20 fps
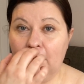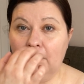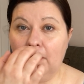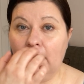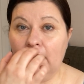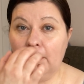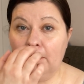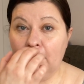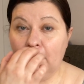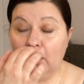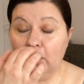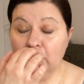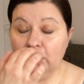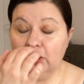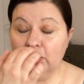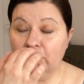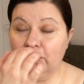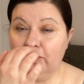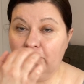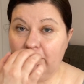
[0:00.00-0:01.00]
my
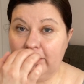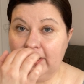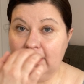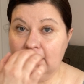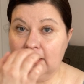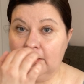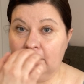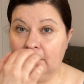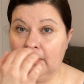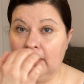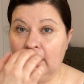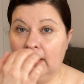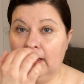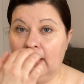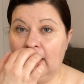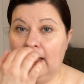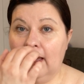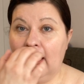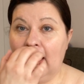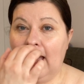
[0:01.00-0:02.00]
emotional freedom
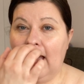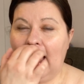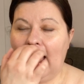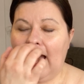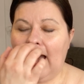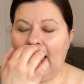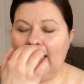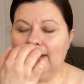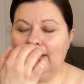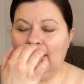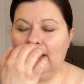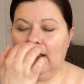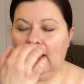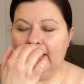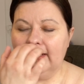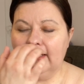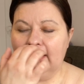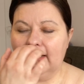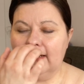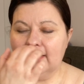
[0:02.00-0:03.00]
and
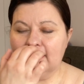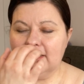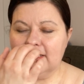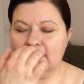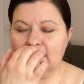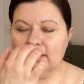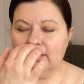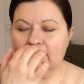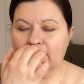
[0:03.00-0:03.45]
lightness.